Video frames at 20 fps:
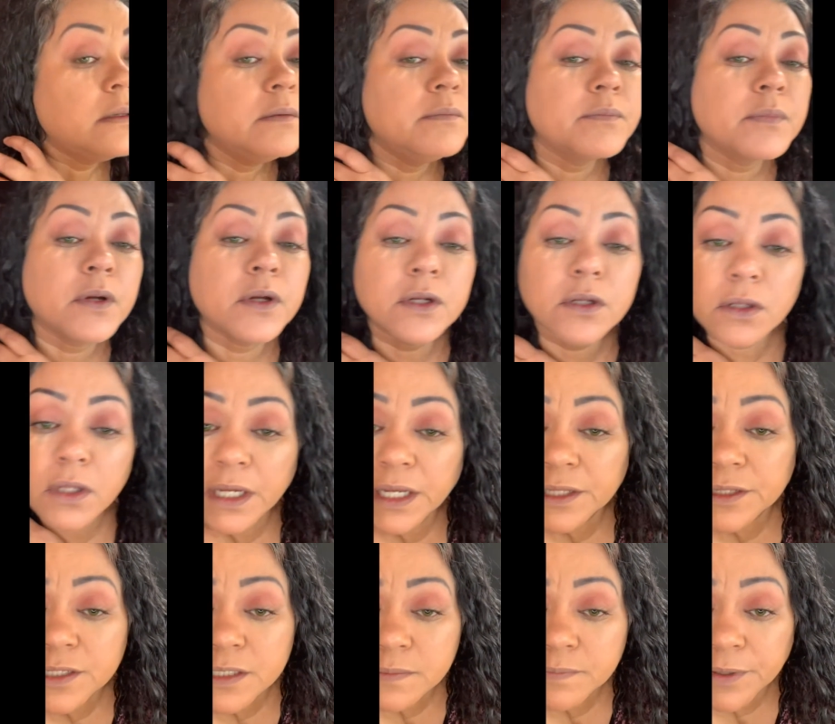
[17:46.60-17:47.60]
I'm gonna look in
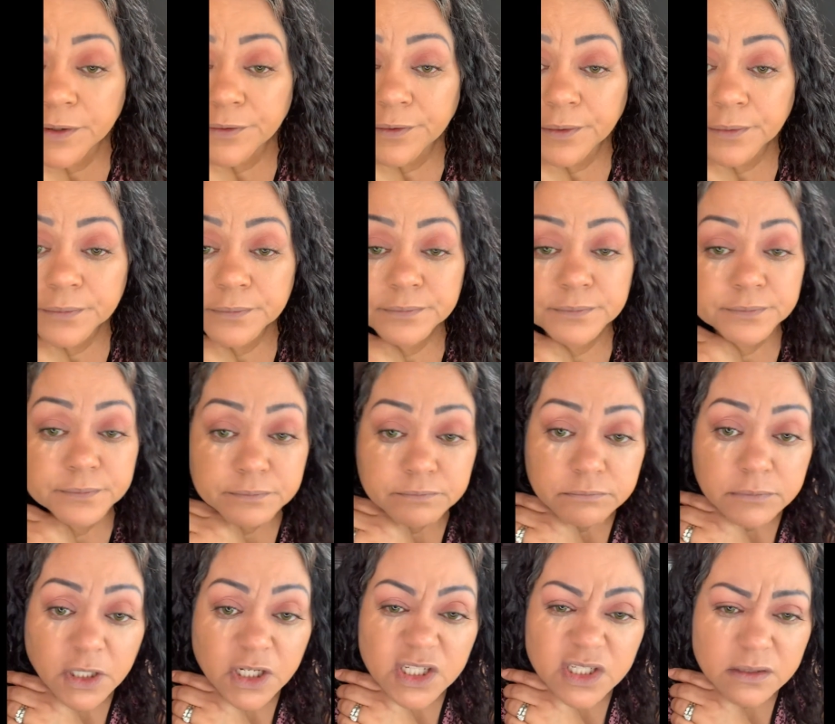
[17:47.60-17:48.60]
this mirror
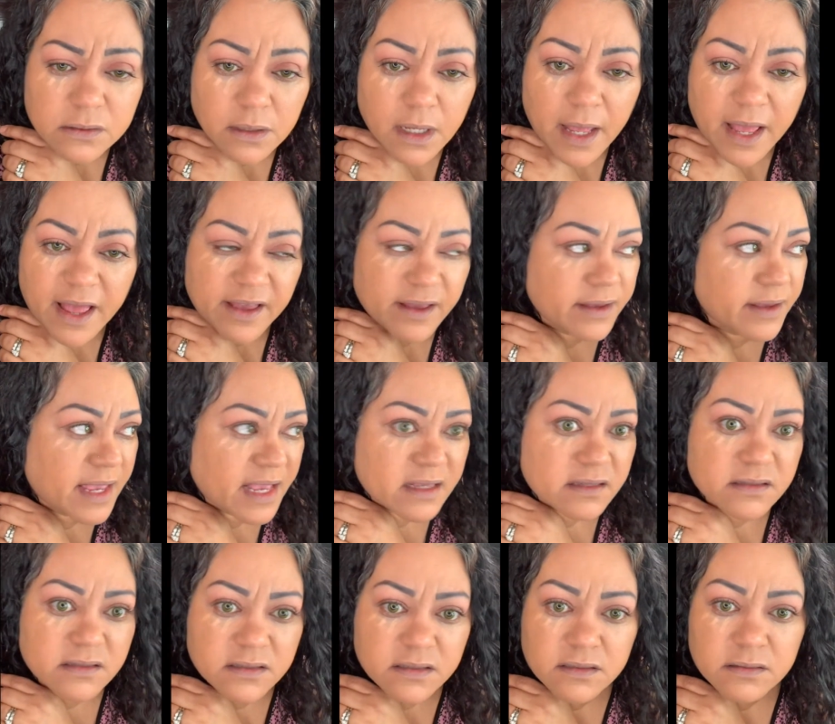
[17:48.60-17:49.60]
because it has
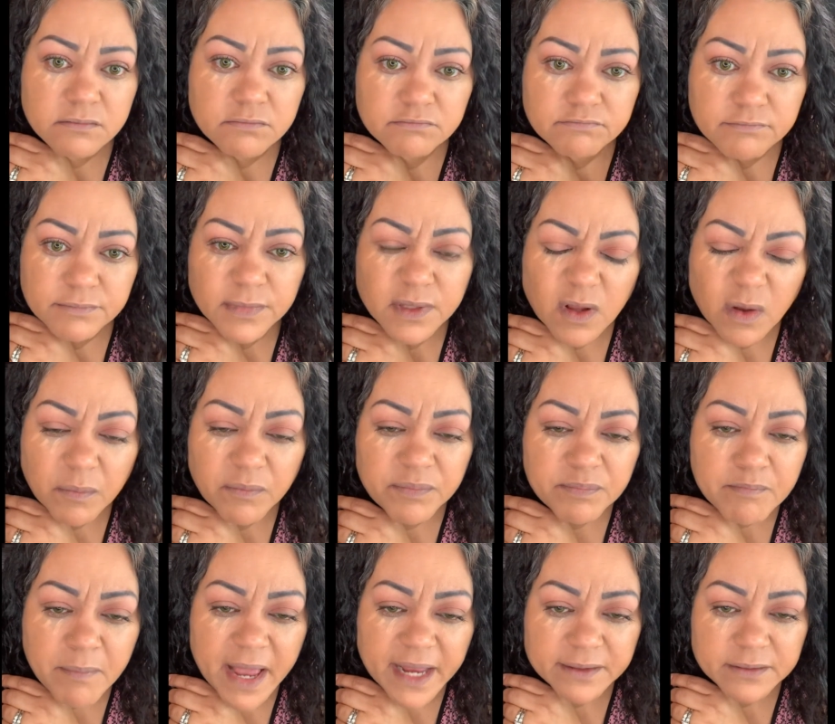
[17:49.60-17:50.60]
a
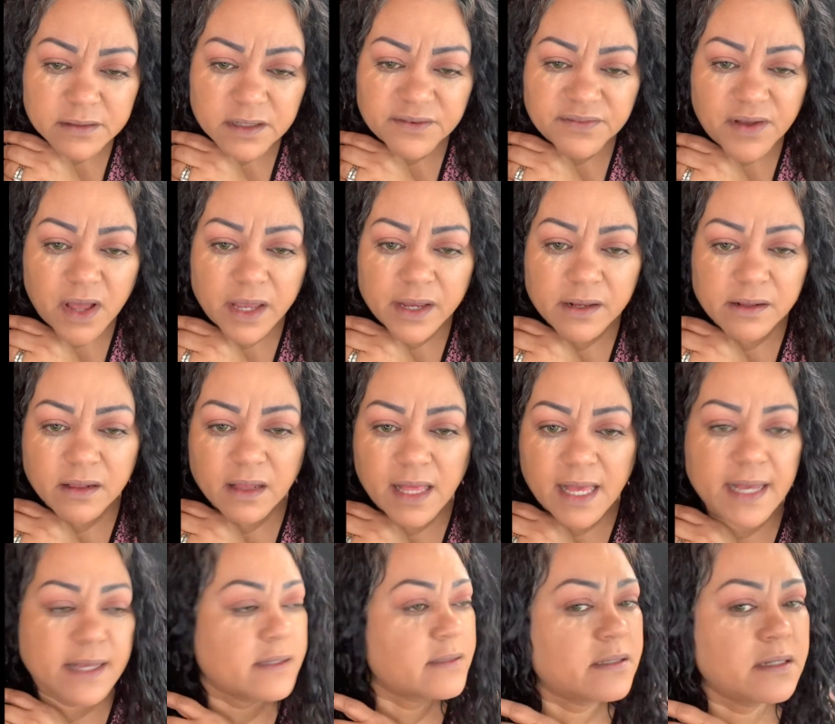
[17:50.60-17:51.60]
magnifying
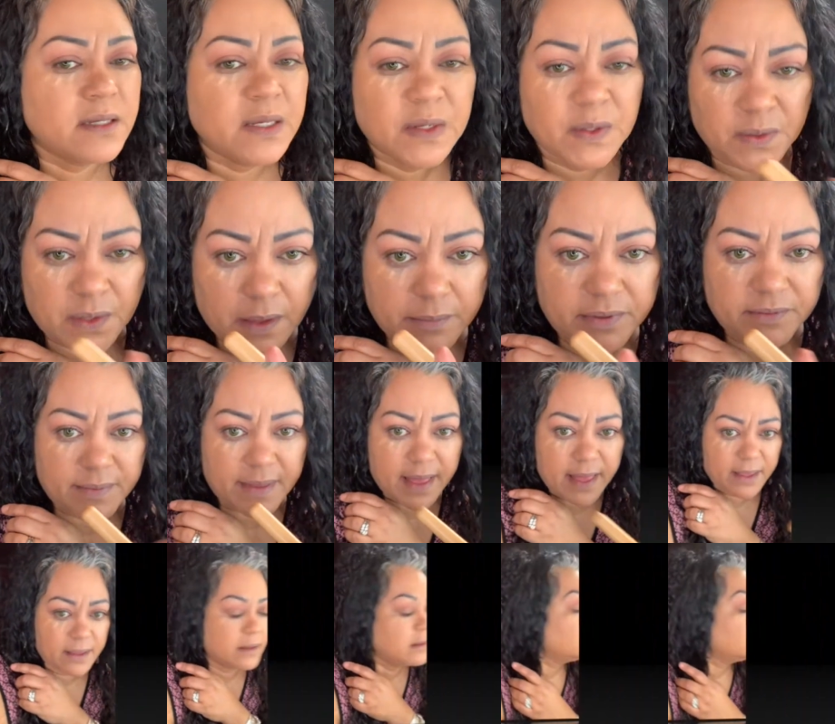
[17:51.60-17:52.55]
glass. I'll be back.